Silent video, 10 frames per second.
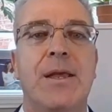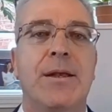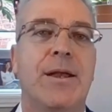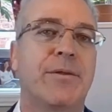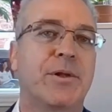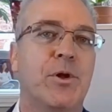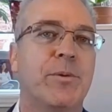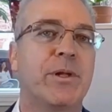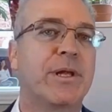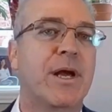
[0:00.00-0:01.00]
Now, the
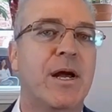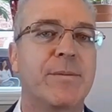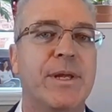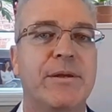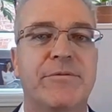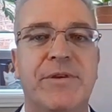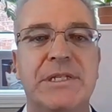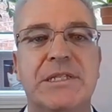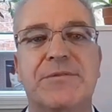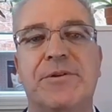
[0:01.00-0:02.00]
global economy
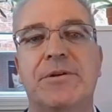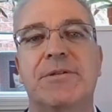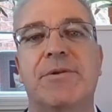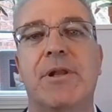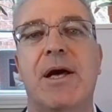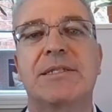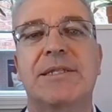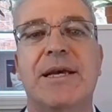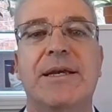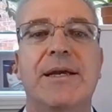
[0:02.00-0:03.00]
faces fears of a lost
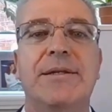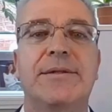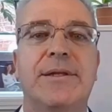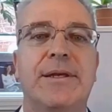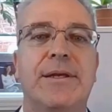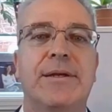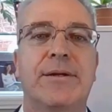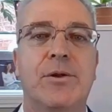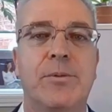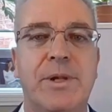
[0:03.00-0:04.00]
decade. The
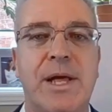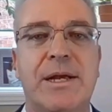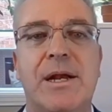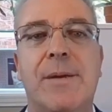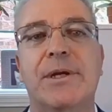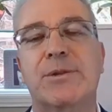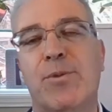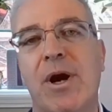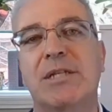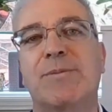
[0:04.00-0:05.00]
Global Economics
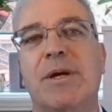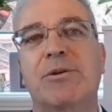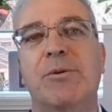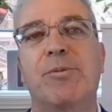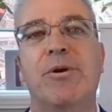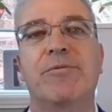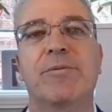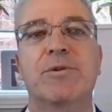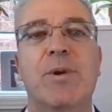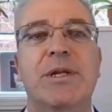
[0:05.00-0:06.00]
Prospect Report
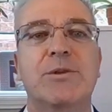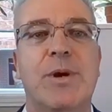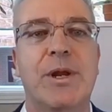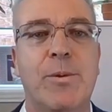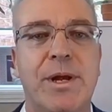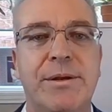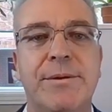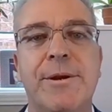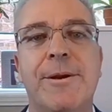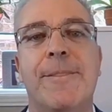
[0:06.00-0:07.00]
from
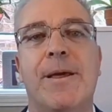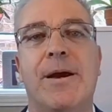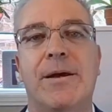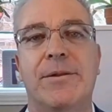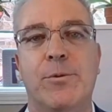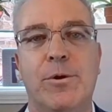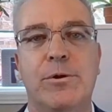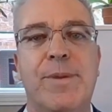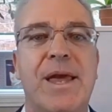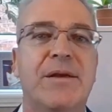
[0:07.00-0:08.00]
2021, the
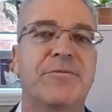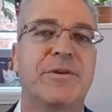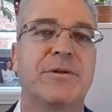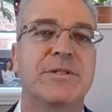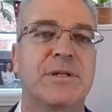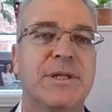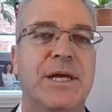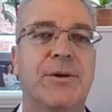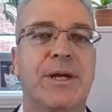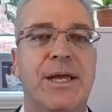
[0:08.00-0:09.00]
World Bank fears a
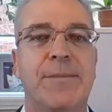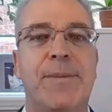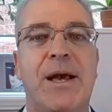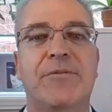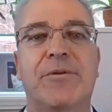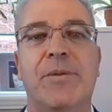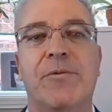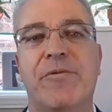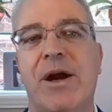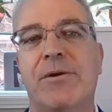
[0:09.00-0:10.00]
lingering impact from the
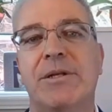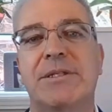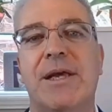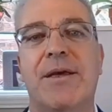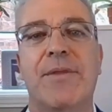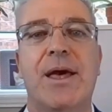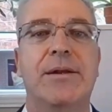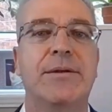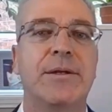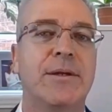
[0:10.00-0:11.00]
virus, and
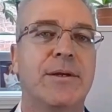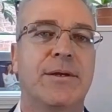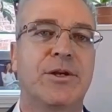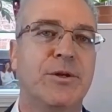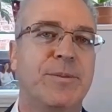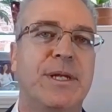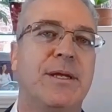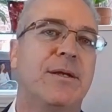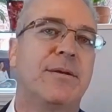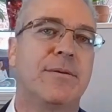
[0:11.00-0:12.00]
that could
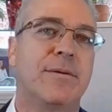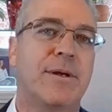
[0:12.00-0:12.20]
be